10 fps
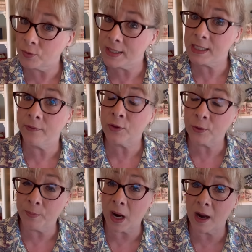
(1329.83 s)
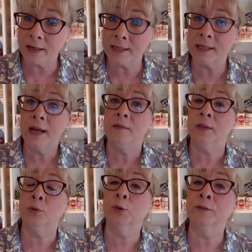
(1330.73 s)
received their box.
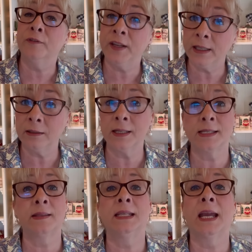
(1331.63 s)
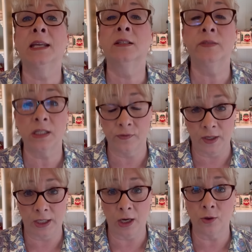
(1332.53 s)
The reveal is at the end of this
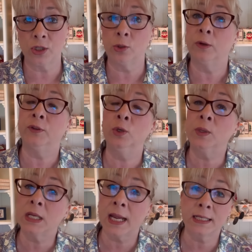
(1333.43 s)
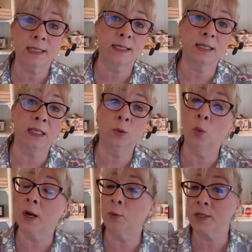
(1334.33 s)
video. So if you would like to see
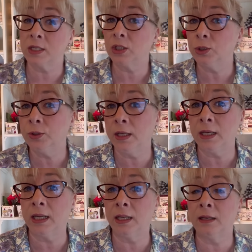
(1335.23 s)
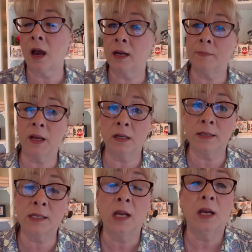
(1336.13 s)
what was included in
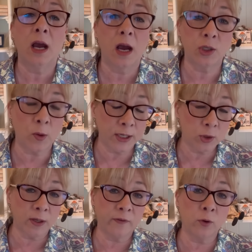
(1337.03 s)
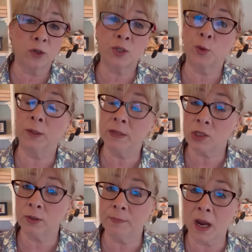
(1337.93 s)
Anabella's twenty twenty-four spring
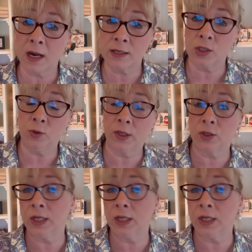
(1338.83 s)
mystery box, you can